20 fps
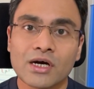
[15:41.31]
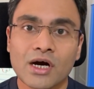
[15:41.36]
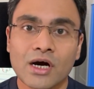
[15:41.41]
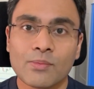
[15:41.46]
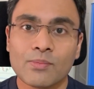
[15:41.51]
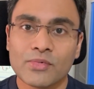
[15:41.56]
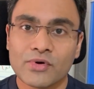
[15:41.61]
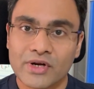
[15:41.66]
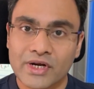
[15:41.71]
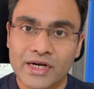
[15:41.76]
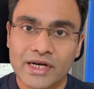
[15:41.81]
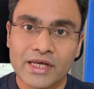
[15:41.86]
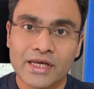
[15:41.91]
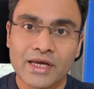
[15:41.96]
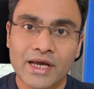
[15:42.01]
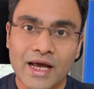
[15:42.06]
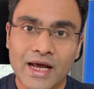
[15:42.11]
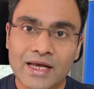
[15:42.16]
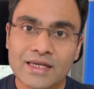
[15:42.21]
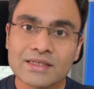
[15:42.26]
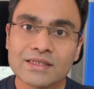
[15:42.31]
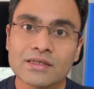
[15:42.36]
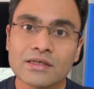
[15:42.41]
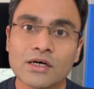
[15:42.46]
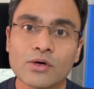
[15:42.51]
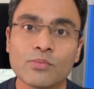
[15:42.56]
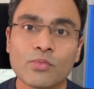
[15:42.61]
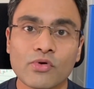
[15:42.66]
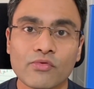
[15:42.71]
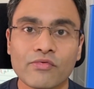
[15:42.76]
up trading as
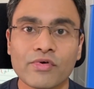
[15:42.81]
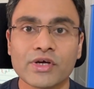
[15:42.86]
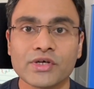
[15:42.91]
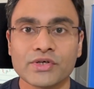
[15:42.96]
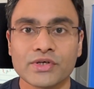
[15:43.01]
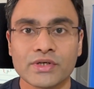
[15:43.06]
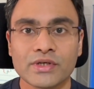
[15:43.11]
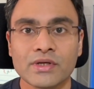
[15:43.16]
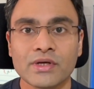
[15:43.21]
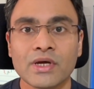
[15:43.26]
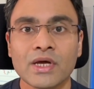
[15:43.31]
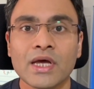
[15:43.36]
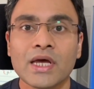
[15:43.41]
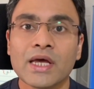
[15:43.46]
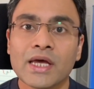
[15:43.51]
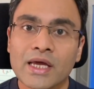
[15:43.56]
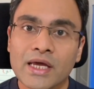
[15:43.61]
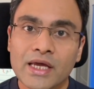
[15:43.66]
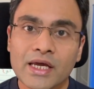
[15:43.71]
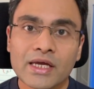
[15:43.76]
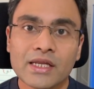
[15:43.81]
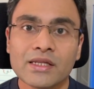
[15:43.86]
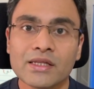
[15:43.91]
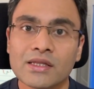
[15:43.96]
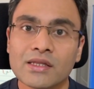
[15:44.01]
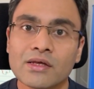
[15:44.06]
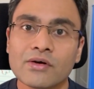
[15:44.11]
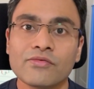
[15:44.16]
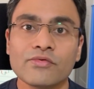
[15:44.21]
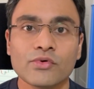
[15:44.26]
a profession
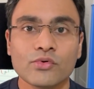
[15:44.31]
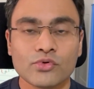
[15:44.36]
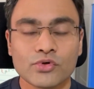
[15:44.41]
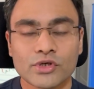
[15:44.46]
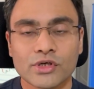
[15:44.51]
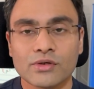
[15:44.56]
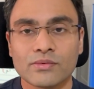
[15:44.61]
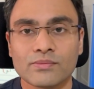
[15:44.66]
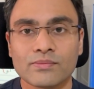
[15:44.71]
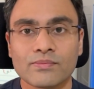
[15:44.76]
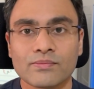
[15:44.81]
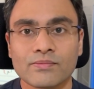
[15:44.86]
in the future.